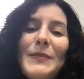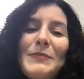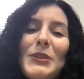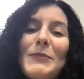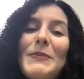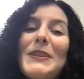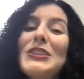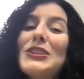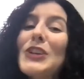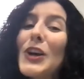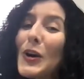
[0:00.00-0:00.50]
You're
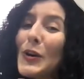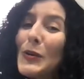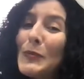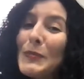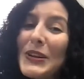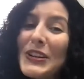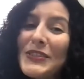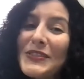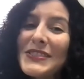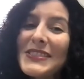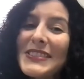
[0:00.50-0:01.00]
meant to
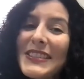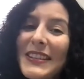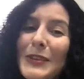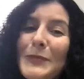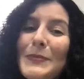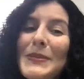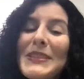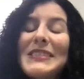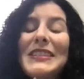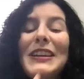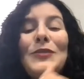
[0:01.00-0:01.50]
open your
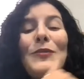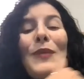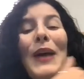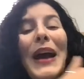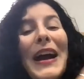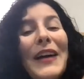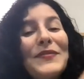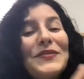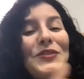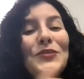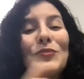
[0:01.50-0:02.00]
syllabus and you
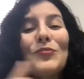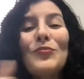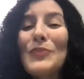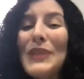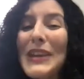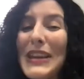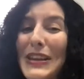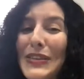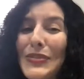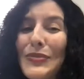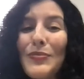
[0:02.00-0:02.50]
have to
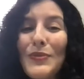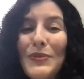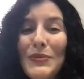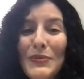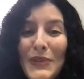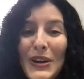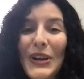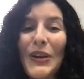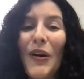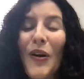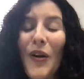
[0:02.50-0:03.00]
read
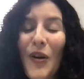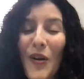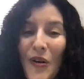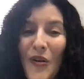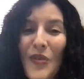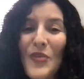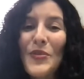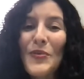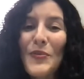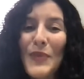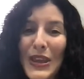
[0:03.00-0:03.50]
through it
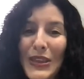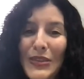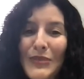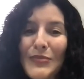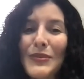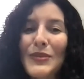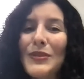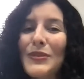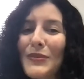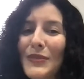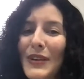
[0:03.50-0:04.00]
all the way
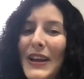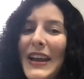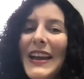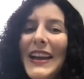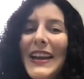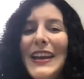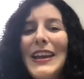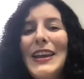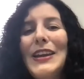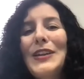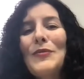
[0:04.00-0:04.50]
through
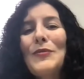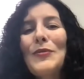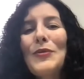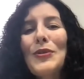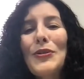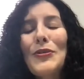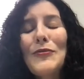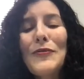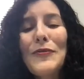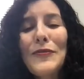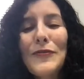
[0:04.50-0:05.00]
in
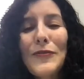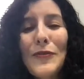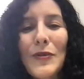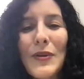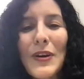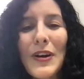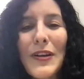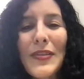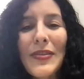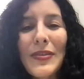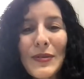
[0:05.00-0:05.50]
order
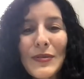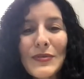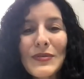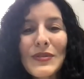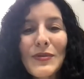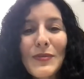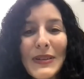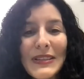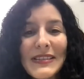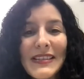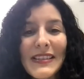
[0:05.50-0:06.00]
for those
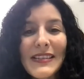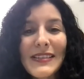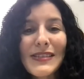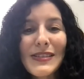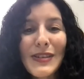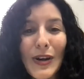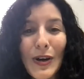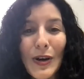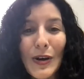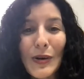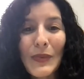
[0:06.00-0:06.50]
quizzes
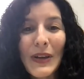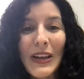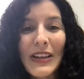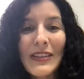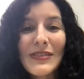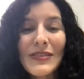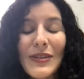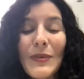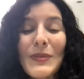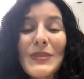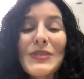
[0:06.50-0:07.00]
to
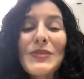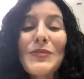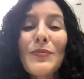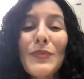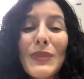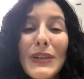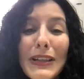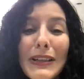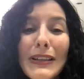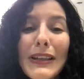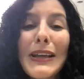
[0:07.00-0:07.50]
open. So it's
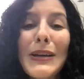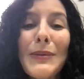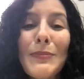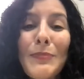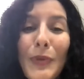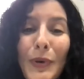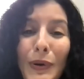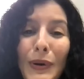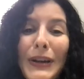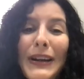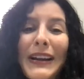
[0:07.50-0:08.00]
really
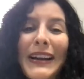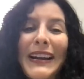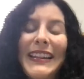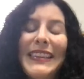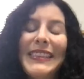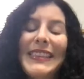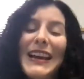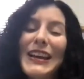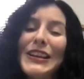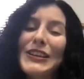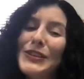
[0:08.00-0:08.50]

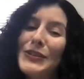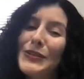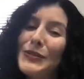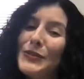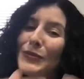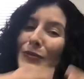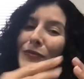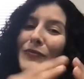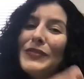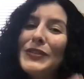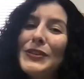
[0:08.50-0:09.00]
important that
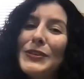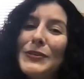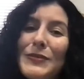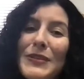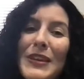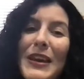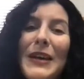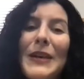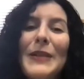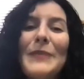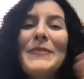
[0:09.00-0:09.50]
you view
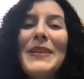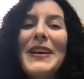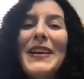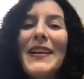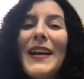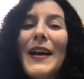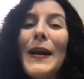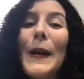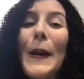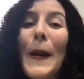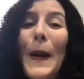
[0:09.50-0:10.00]
them
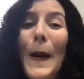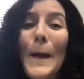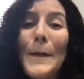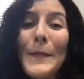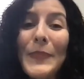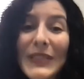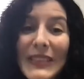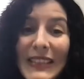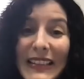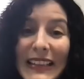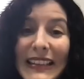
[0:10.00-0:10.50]

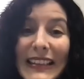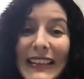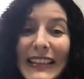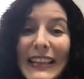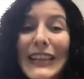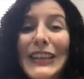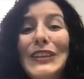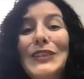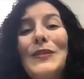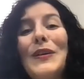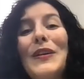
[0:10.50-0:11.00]

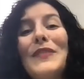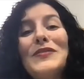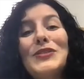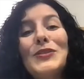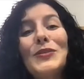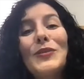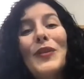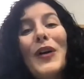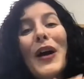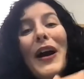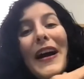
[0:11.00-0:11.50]
completely. You have
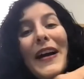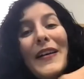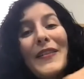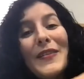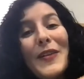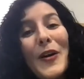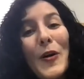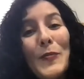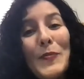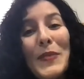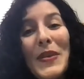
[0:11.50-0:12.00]
to
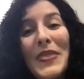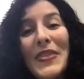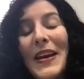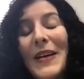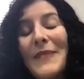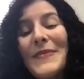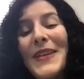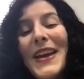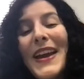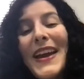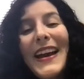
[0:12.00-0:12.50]
open
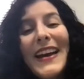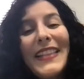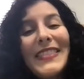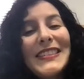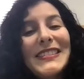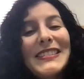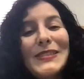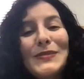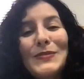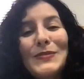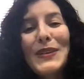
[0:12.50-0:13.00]
them. And
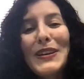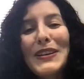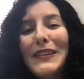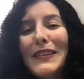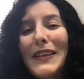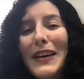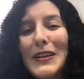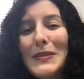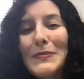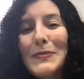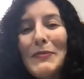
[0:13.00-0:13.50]
this what a
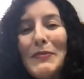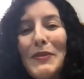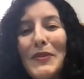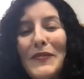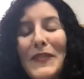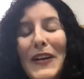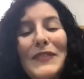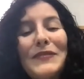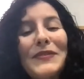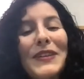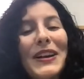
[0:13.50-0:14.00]
lot of people
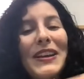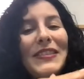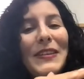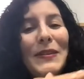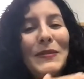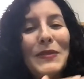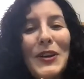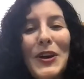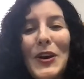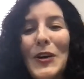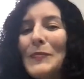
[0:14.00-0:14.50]
found, right? They
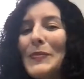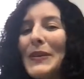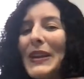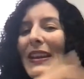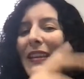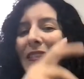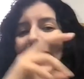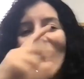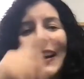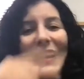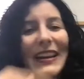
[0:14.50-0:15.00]
would open
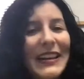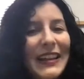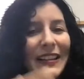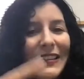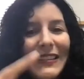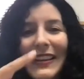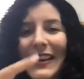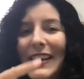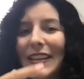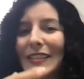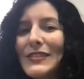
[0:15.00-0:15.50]
it, they kind of
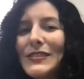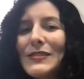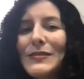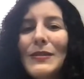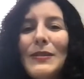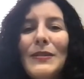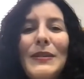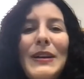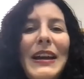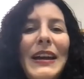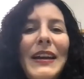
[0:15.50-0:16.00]
glance
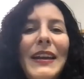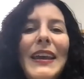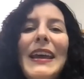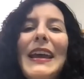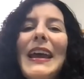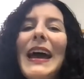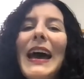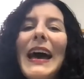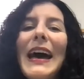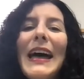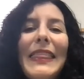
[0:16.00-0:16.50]
through it,
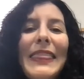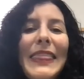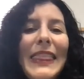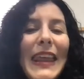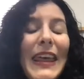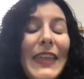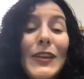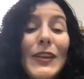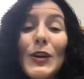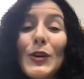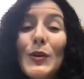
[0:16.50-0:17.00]
and
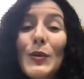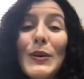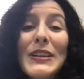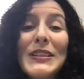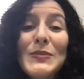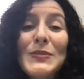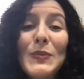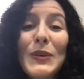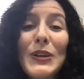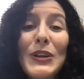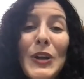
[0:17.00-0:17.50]
then the
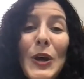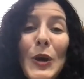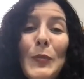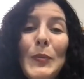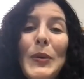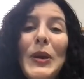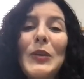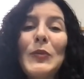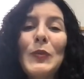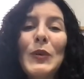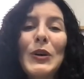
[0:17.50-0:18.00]
quiz wouldn't open.